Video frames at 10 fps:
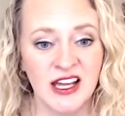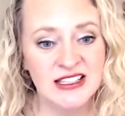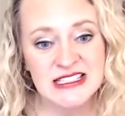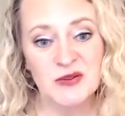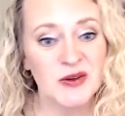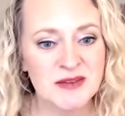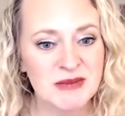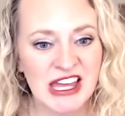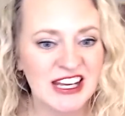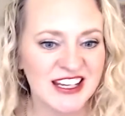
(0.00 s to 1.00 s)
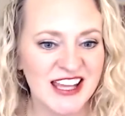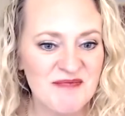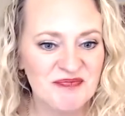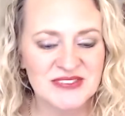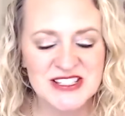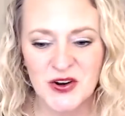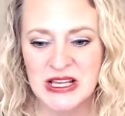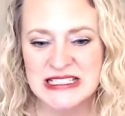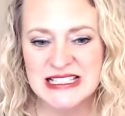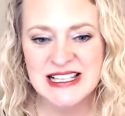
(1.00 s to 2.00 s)
deal with them again and again. So
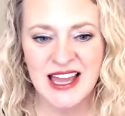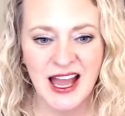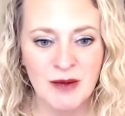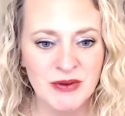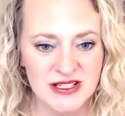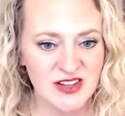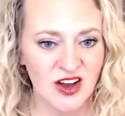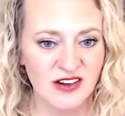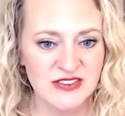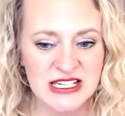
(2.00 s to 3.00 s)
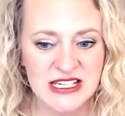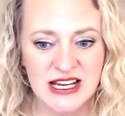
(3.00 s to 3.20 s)
it doesn't happen as often.